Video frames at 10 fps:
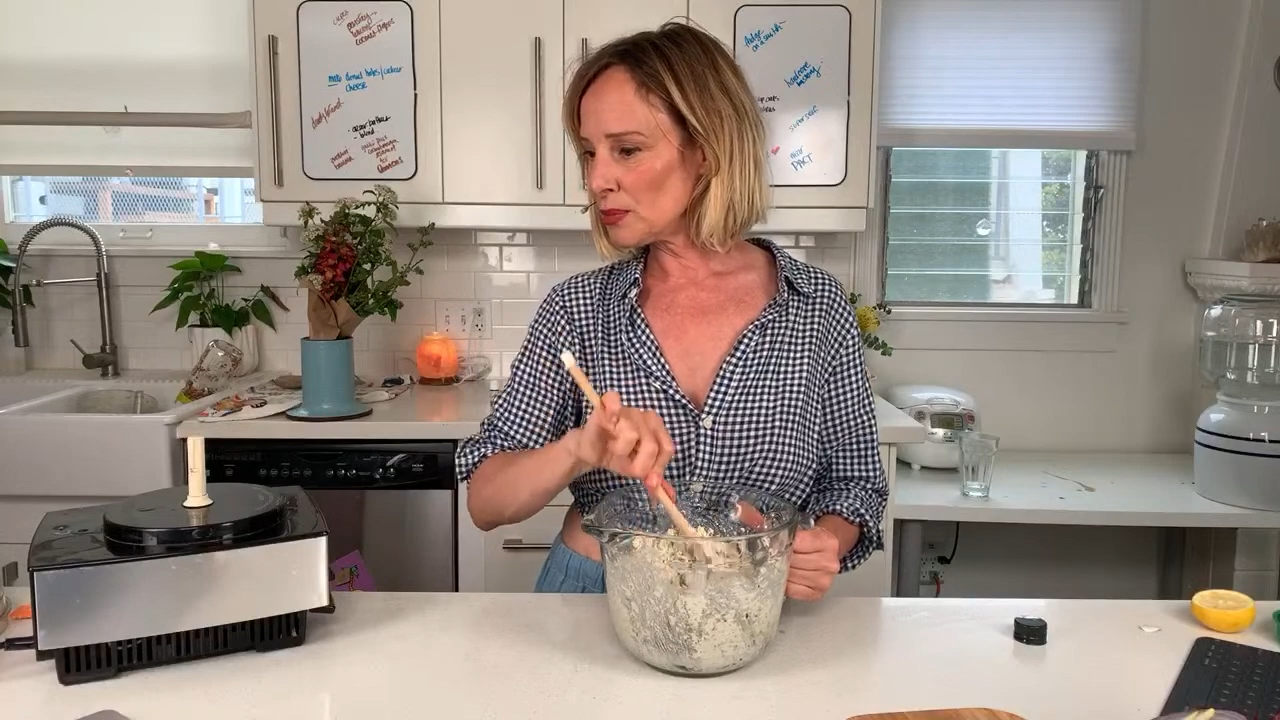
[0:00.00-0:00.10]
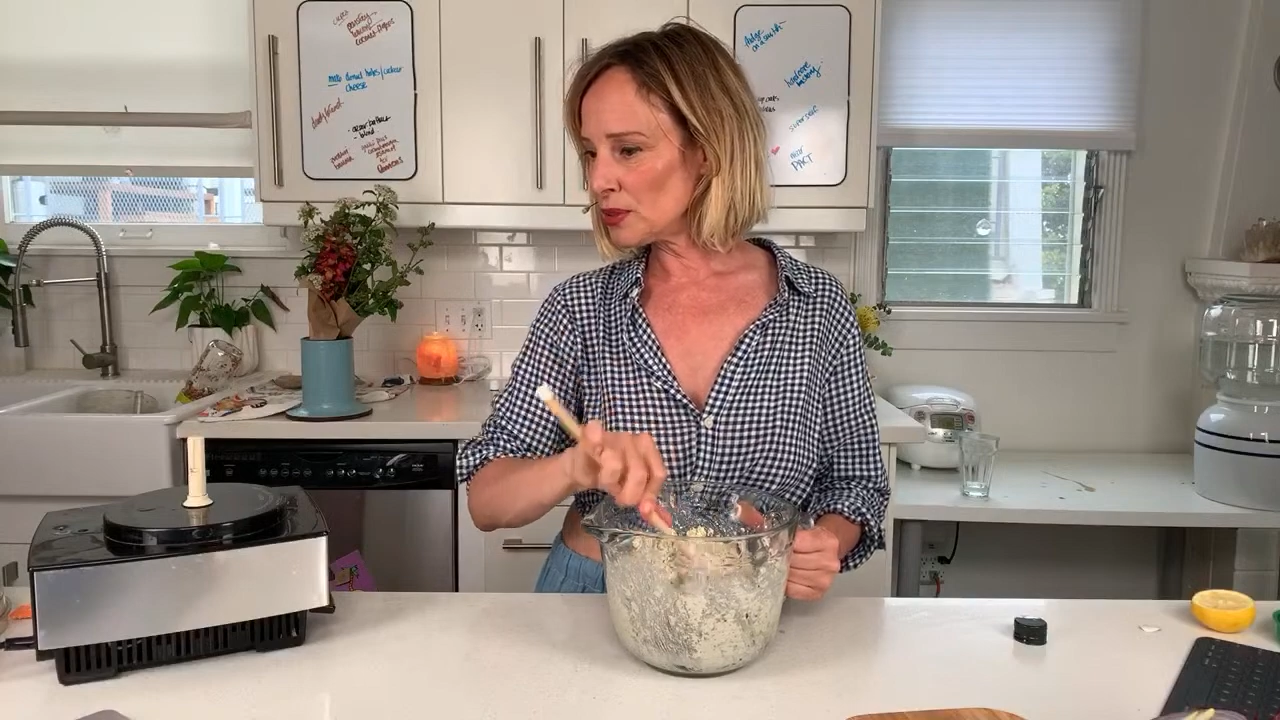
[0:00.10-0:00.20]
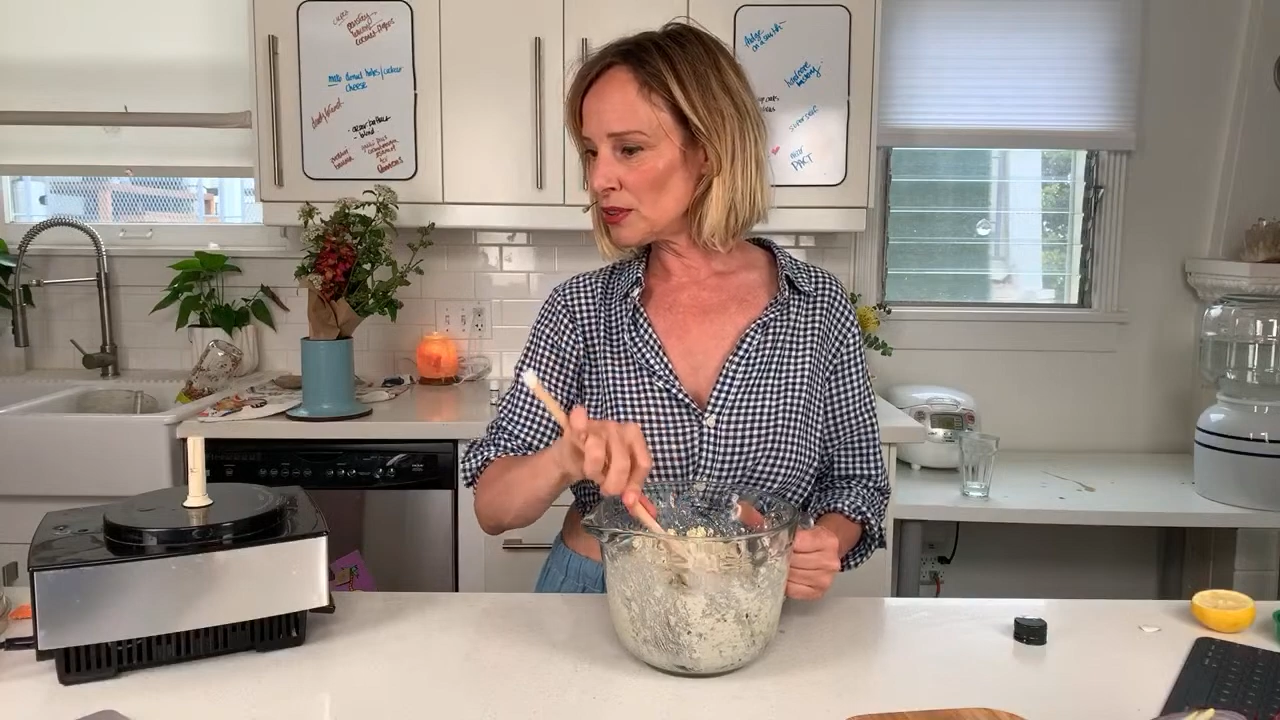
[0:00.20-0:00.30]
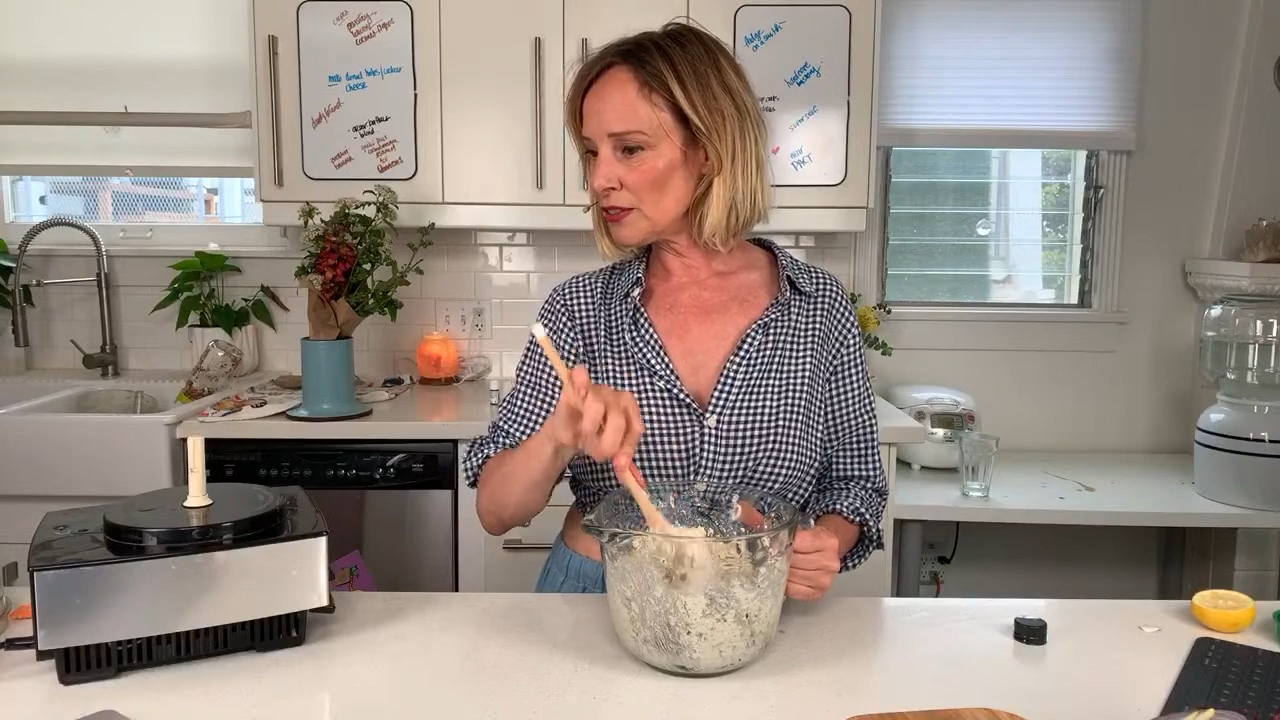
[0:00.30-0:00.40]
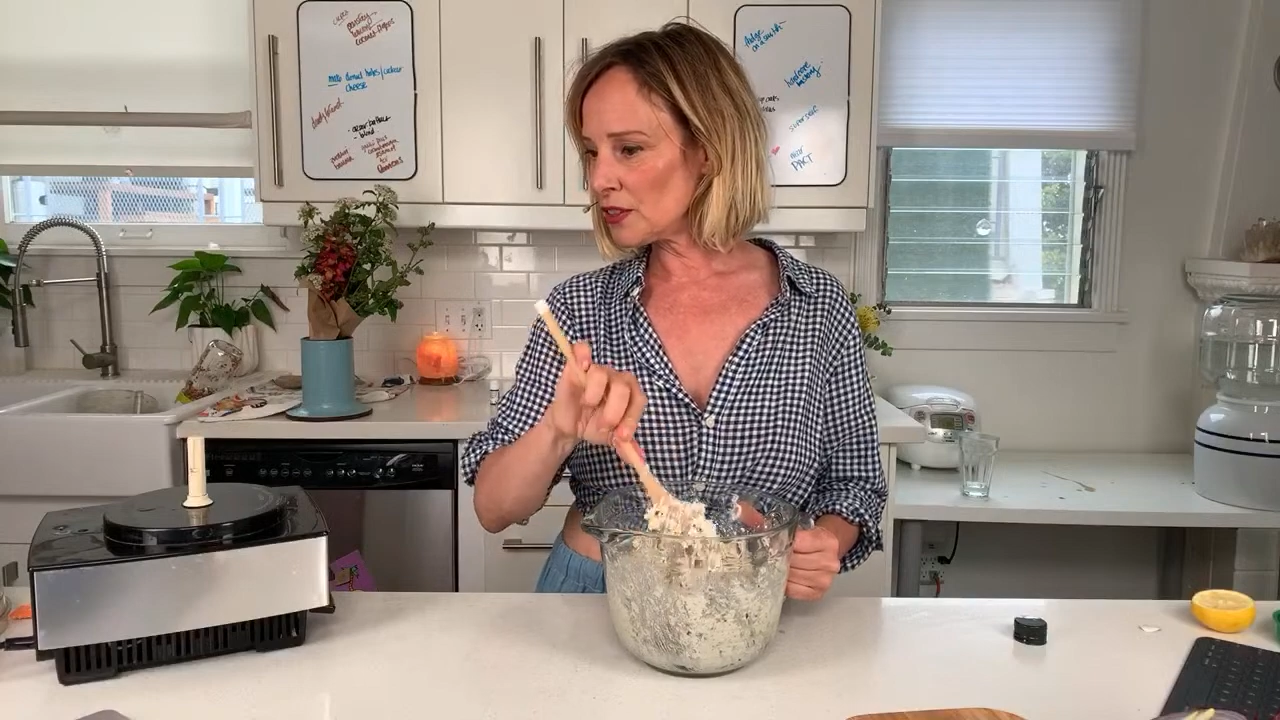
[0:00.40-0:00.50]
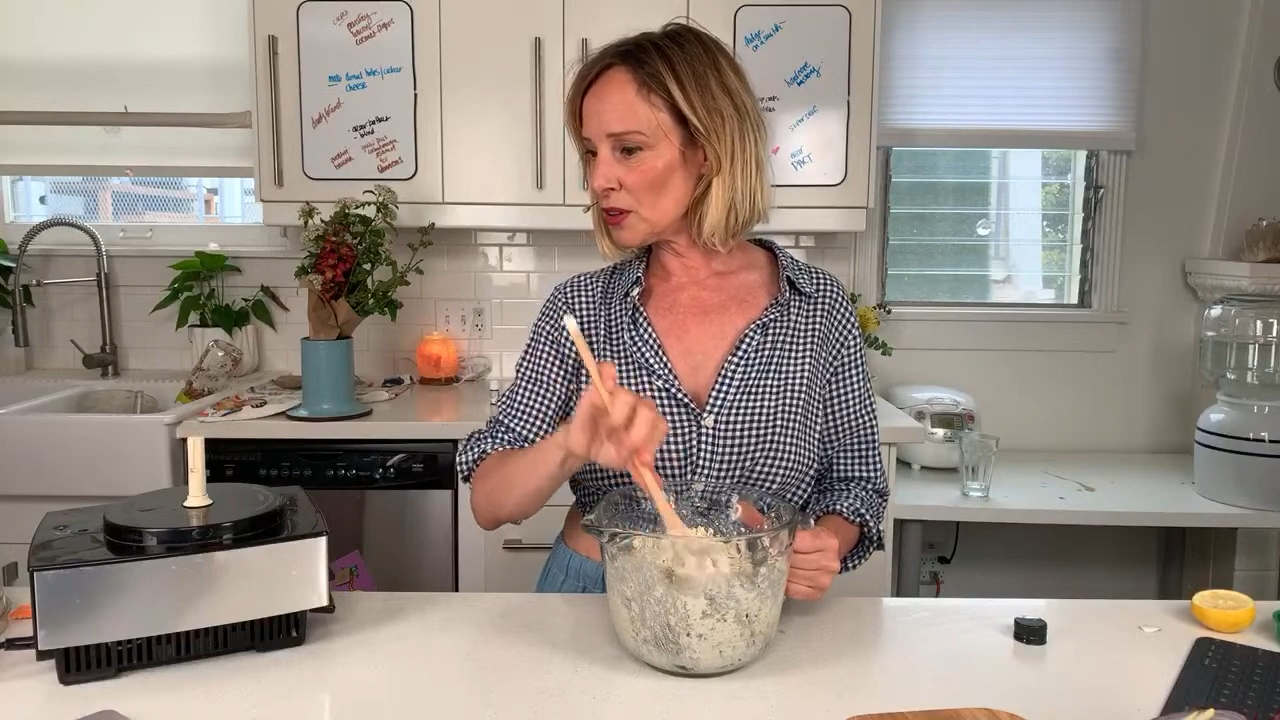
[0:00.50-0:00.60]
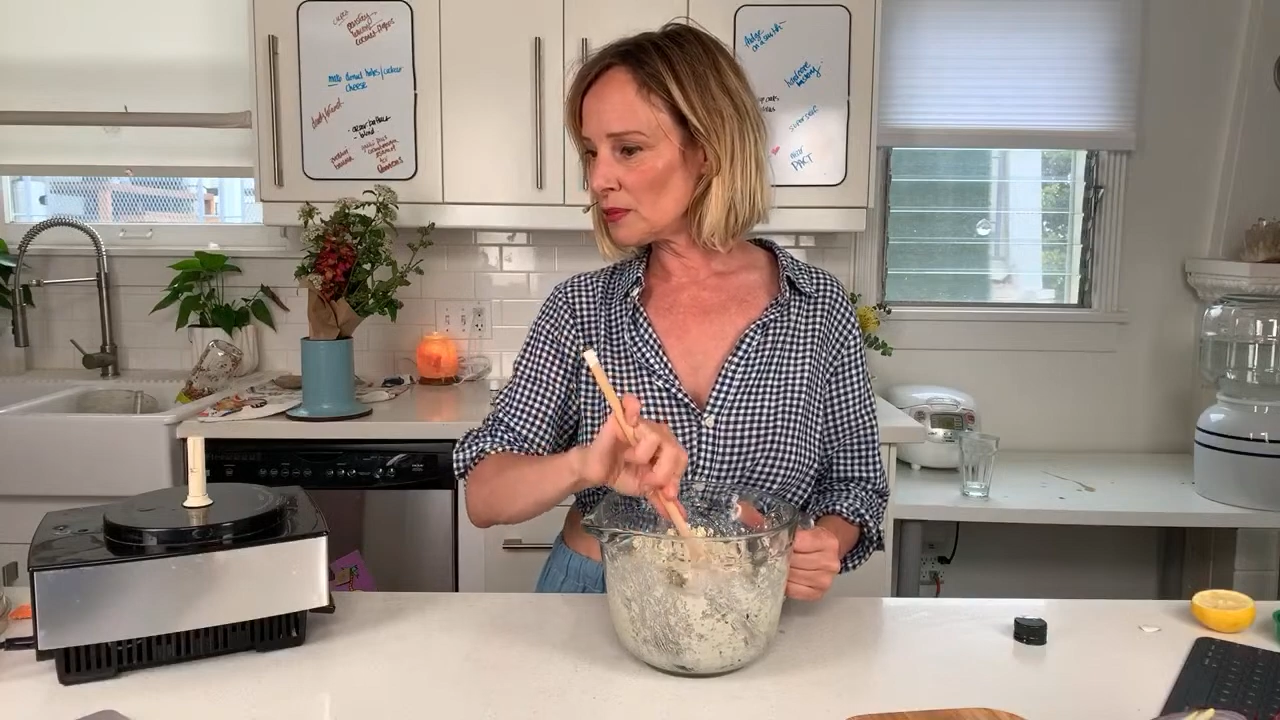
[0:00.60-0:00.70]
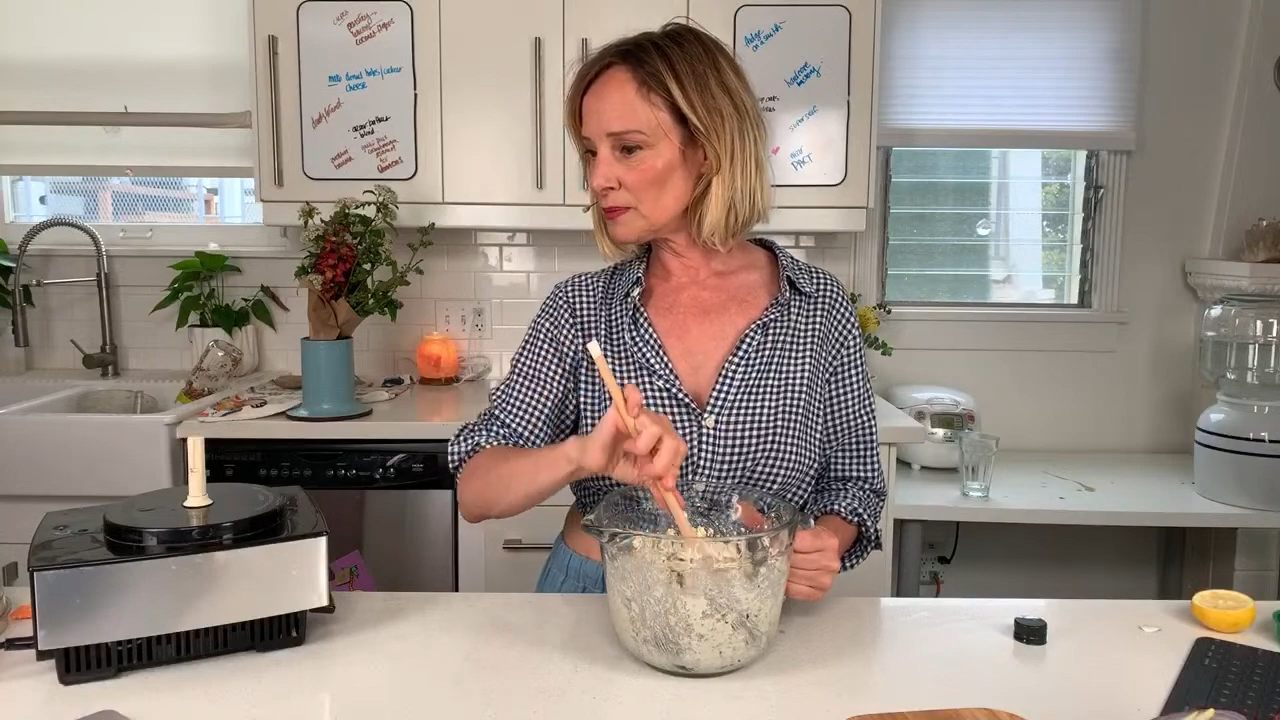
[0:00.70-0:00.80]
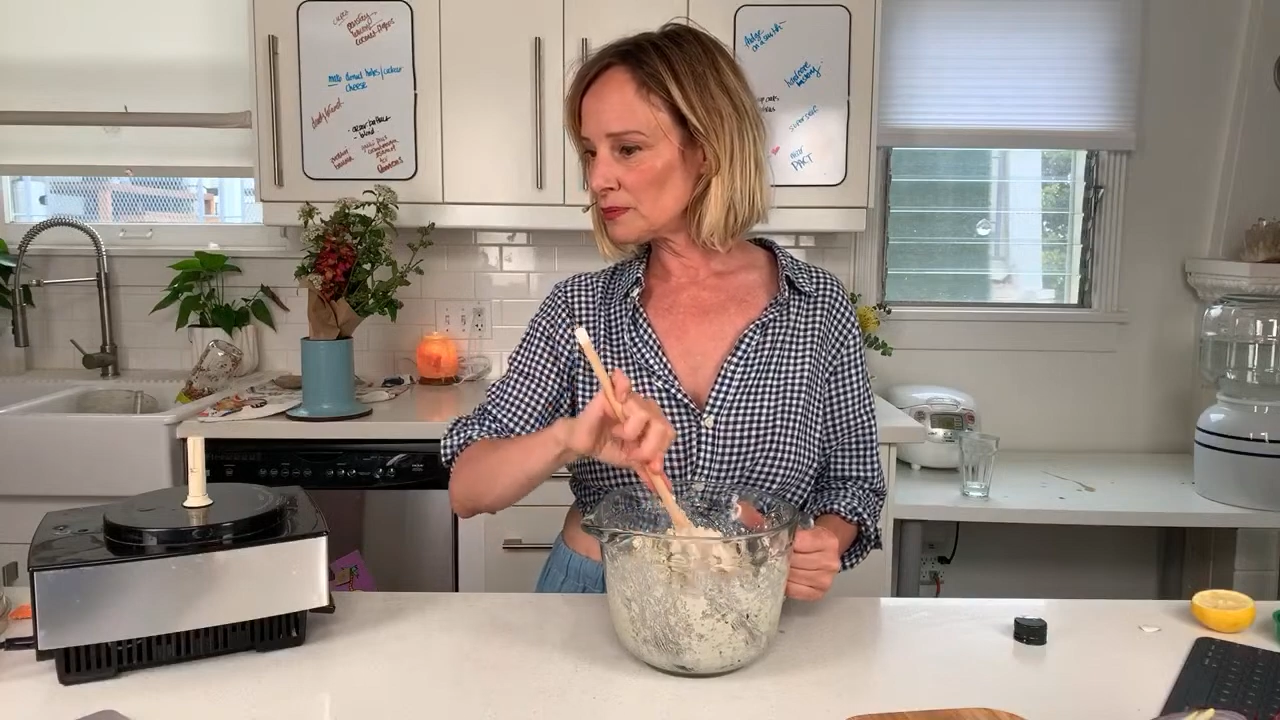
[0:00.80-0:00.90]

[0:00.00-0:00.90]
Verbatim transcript: beautiful.